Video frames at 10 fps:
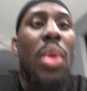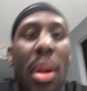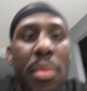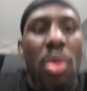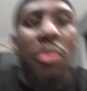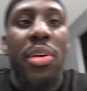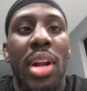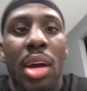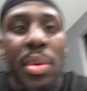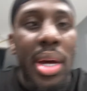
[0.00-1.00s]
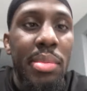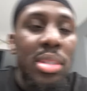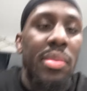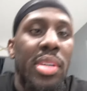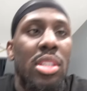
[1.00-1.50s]
We gonna figure it out because we gotta keep
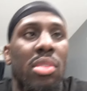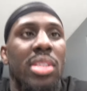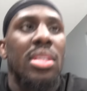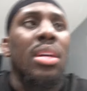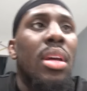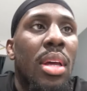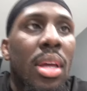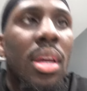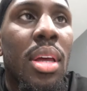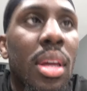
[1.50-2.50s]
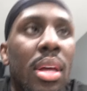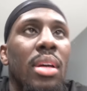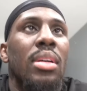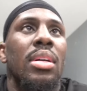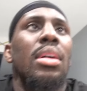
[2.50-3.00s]
this up interesting.
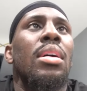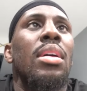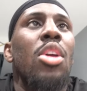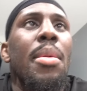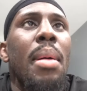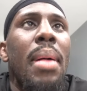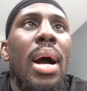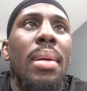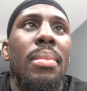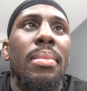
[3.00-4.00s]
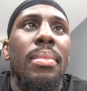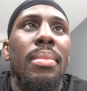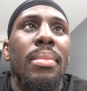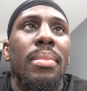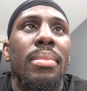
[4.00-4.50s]
You ain't my mind.
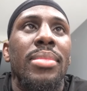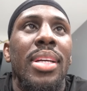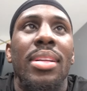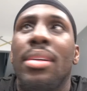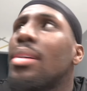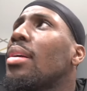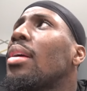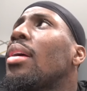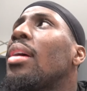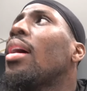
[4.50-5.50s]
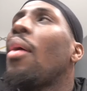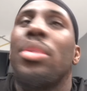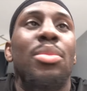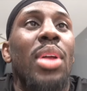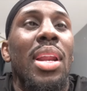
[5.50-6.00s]
Say no. I
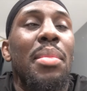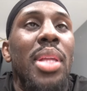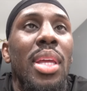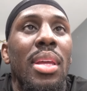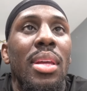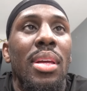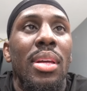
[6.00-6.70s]
want some more lemonade.